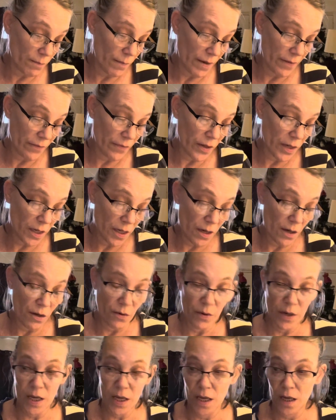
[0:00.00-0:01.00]
my
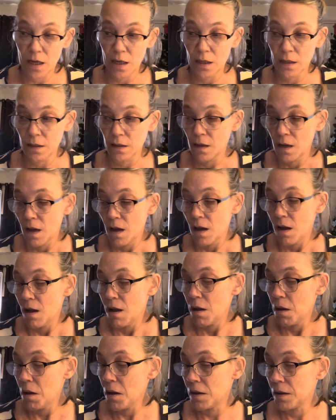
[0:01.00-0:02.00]
video and
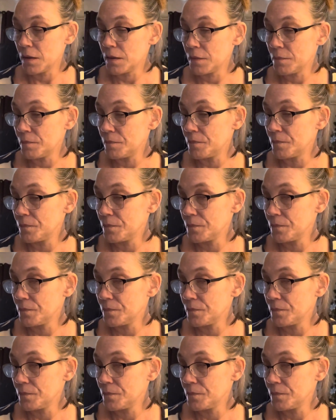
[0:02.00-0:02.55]
um,